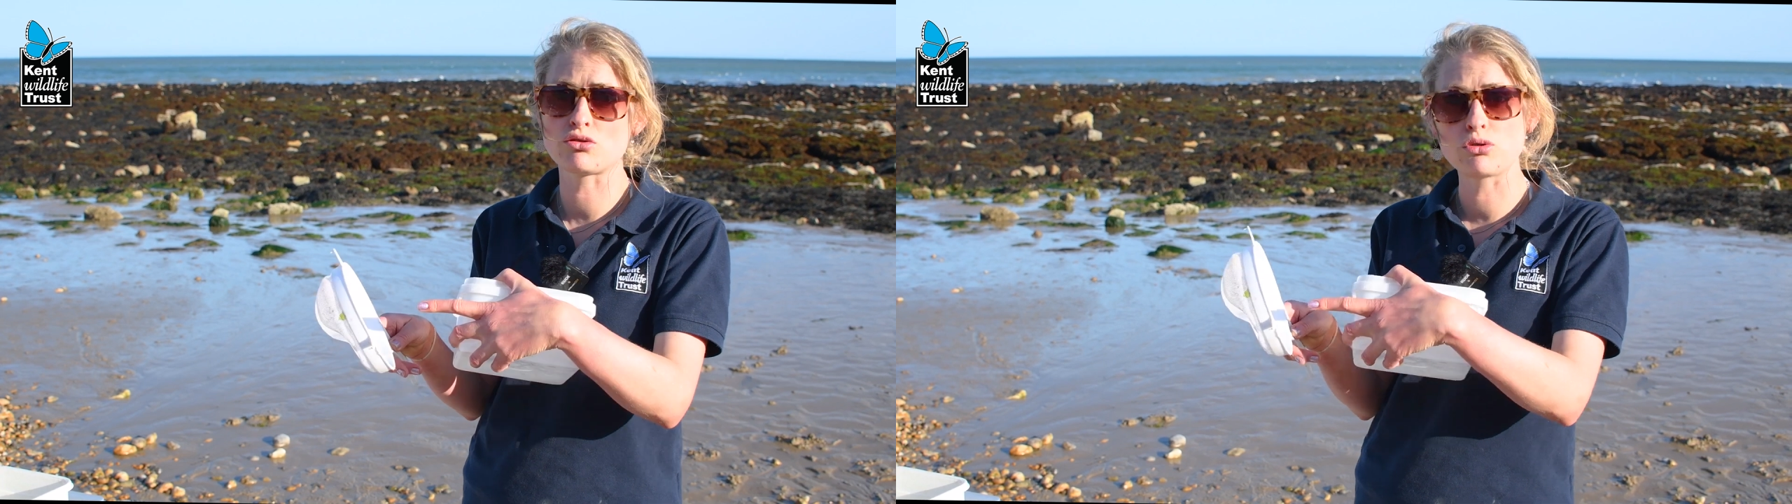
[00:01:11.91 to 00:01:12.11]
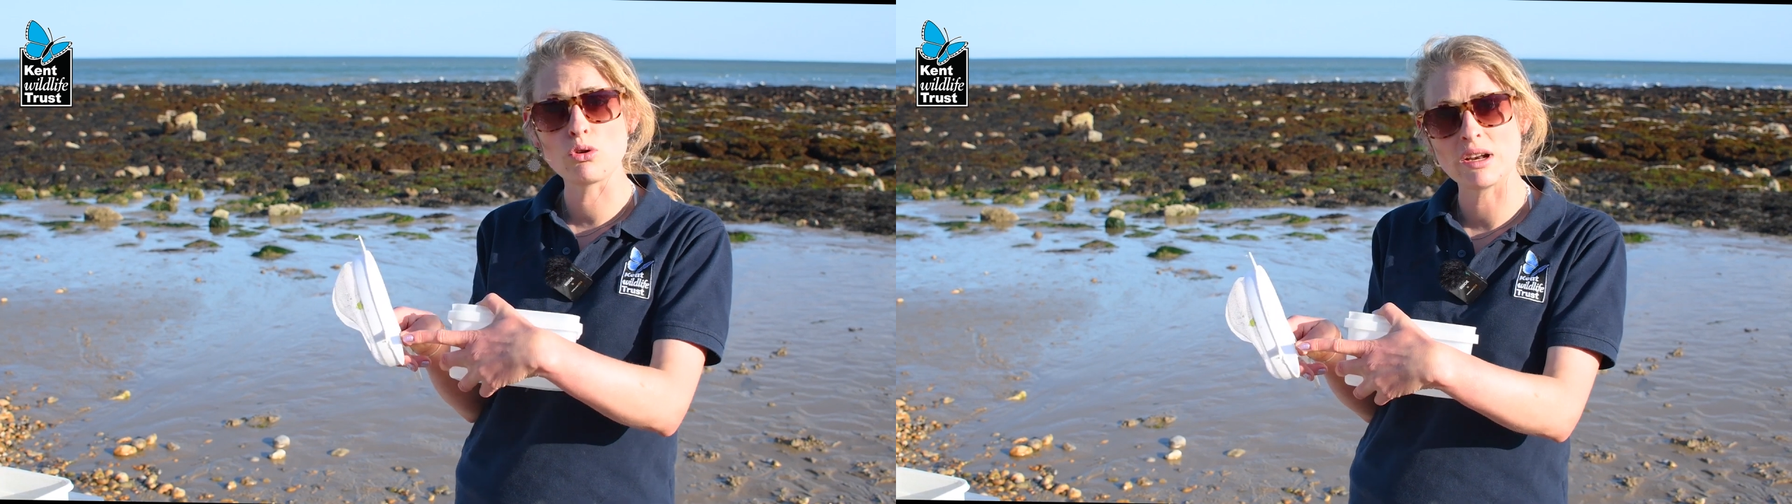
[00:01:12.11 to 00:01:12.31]

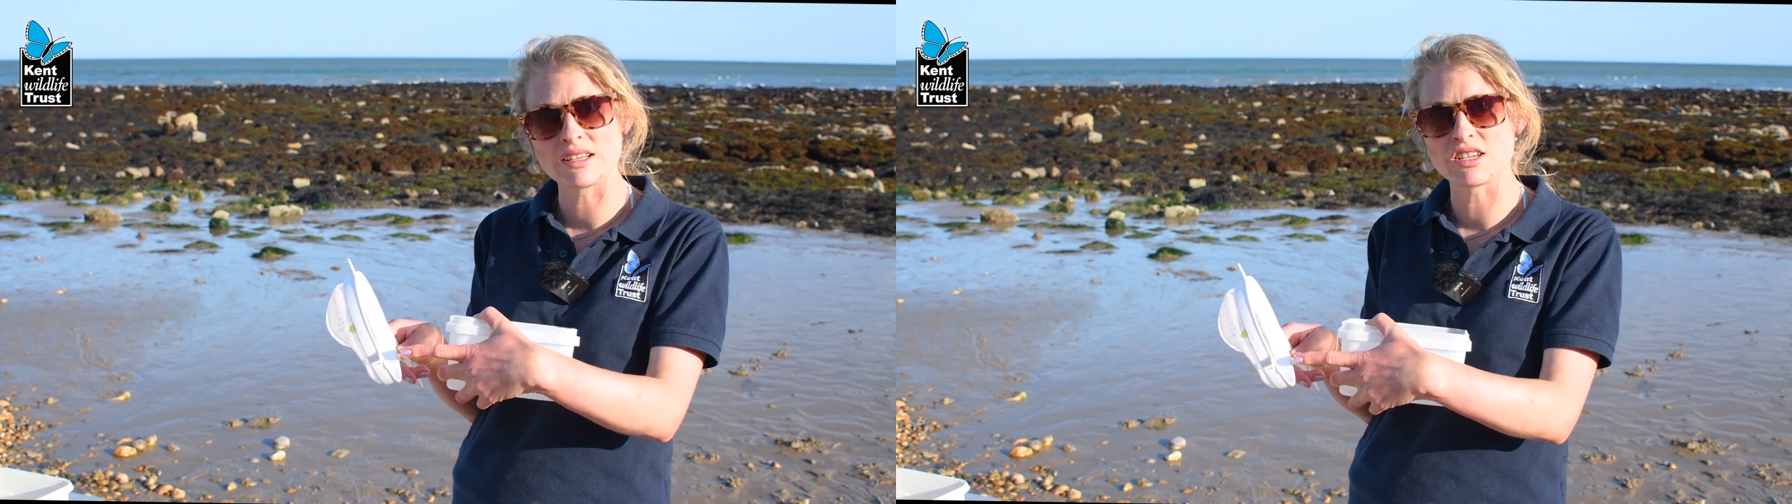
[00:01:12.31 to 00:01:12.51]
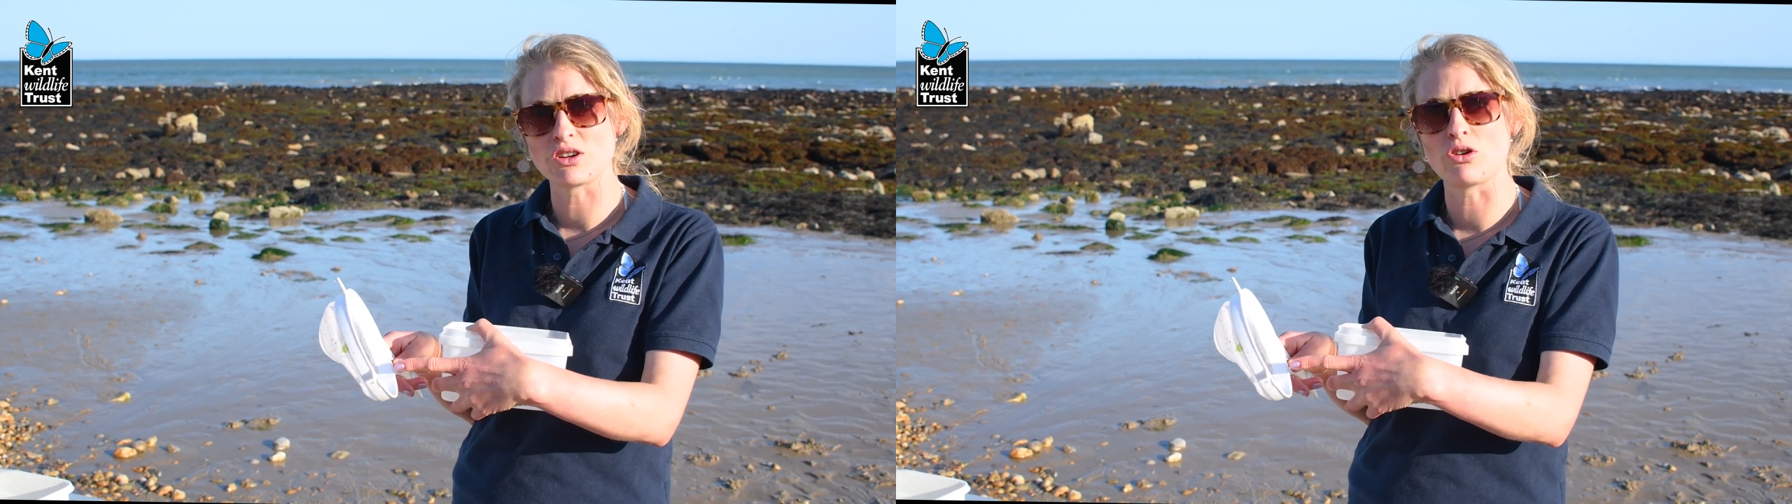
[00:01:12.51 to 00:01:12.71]
crawl
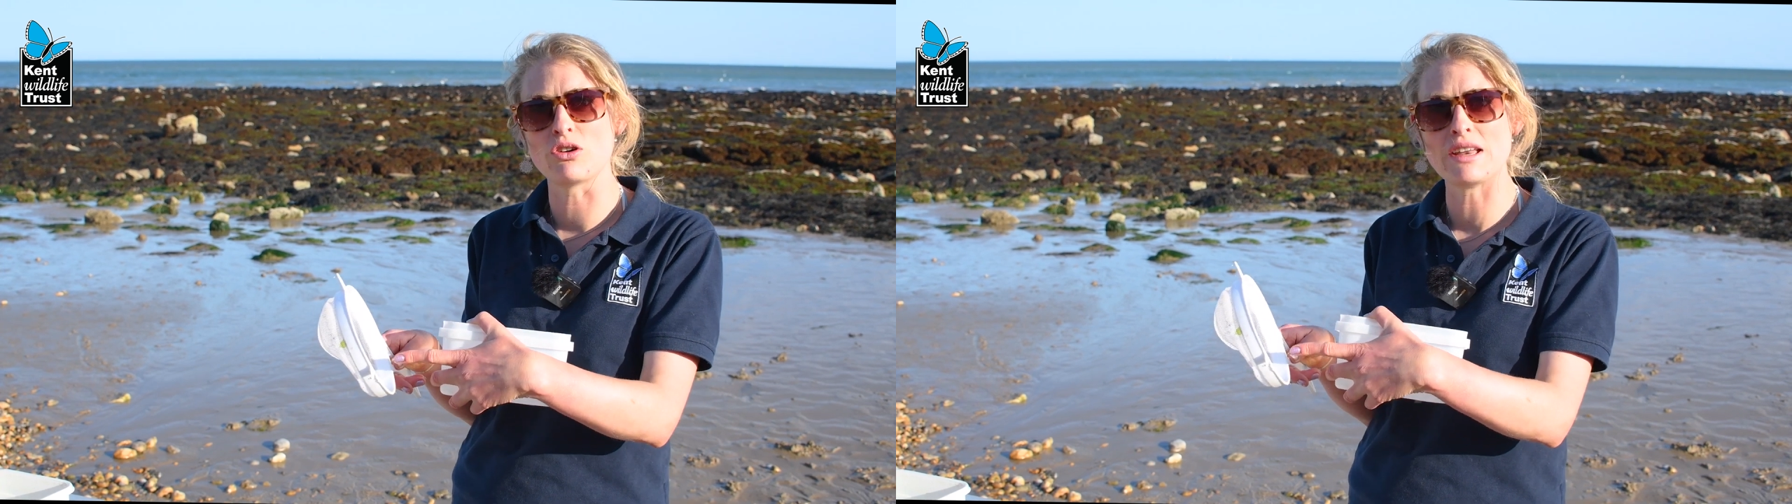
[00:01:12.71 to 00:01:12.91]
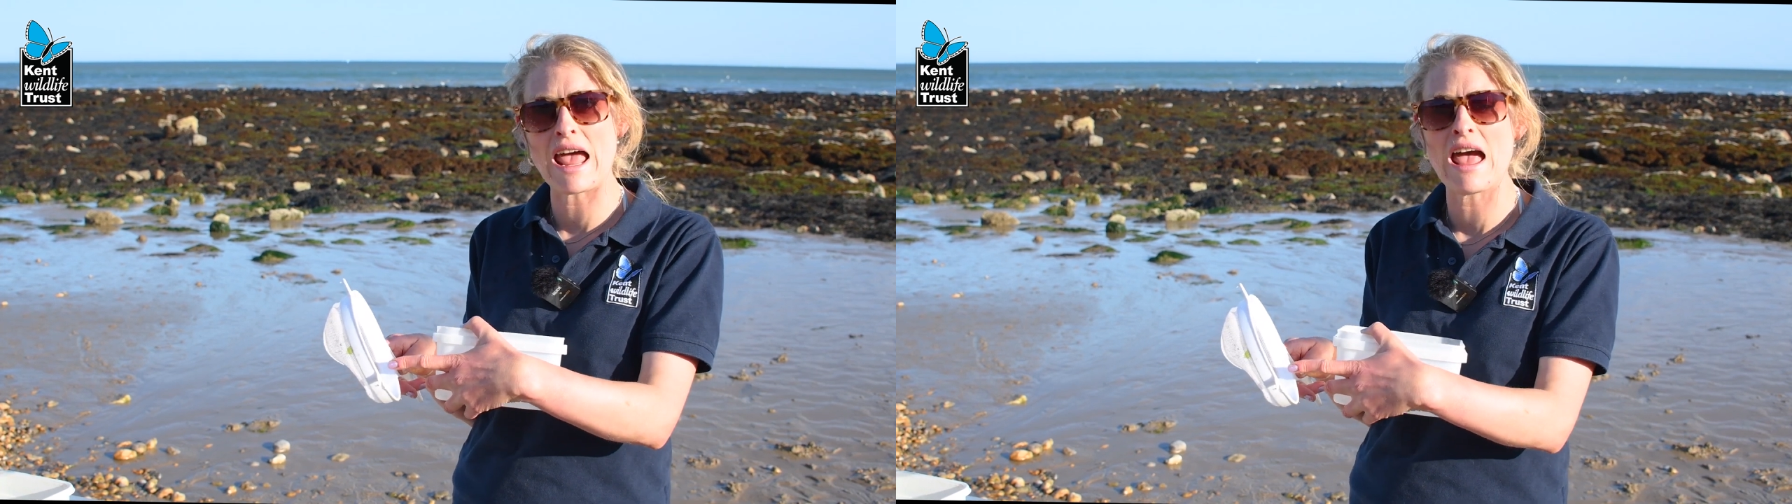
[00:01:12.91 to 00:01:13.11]
into
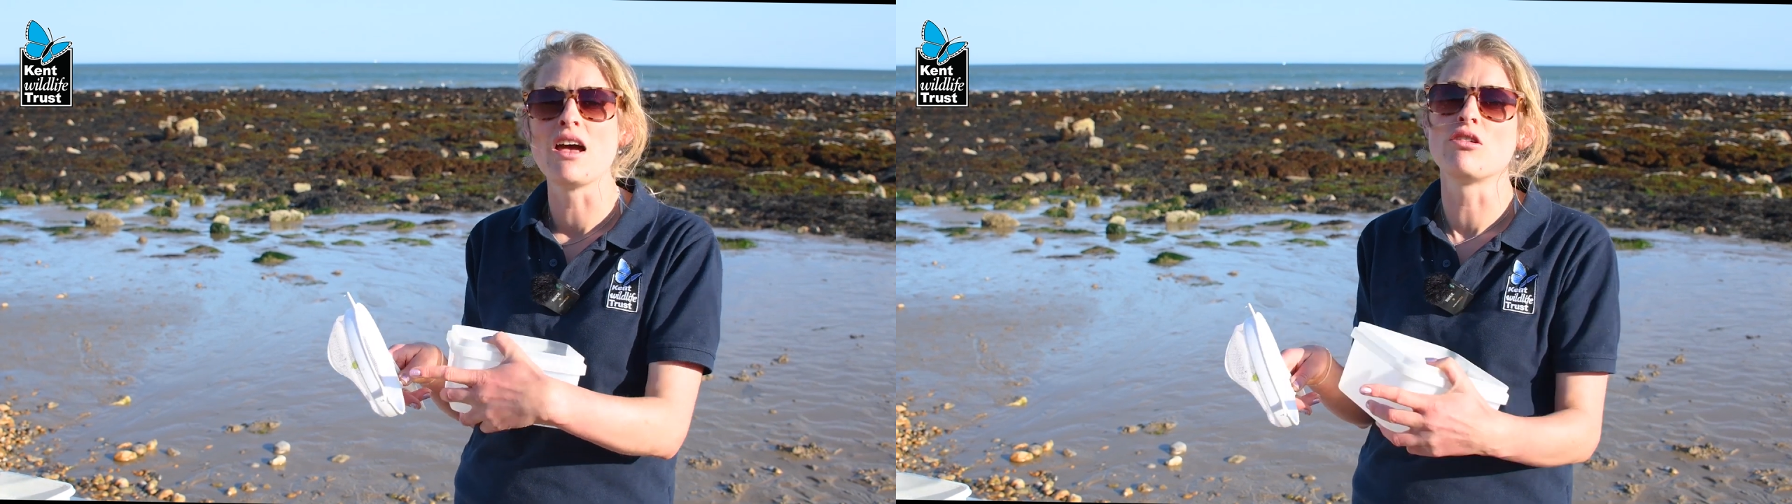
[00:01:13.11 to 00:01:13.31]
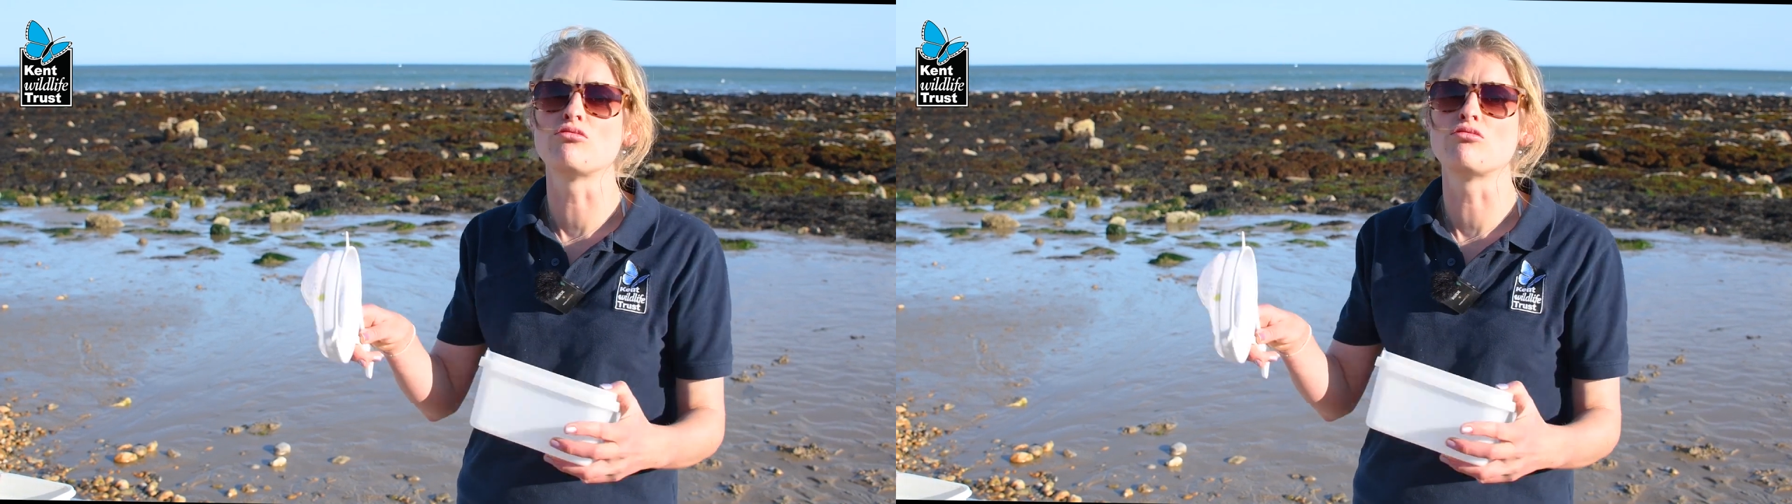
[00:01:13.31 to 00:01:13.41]
your net